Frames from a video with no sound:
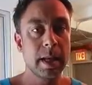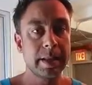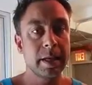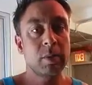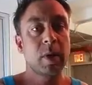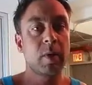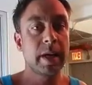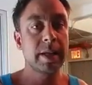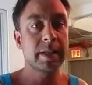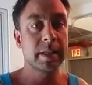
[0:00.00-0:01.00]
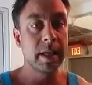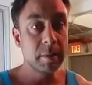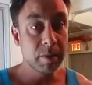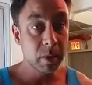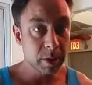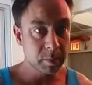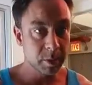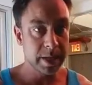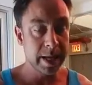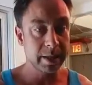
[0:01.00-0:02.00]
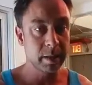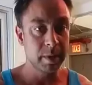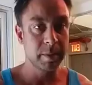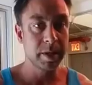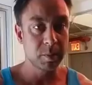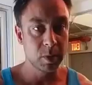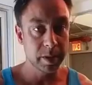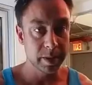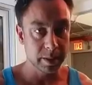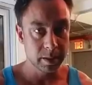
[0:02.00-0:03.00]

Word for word: That requires a little bit of knowledge about anatomy, but it's worth it.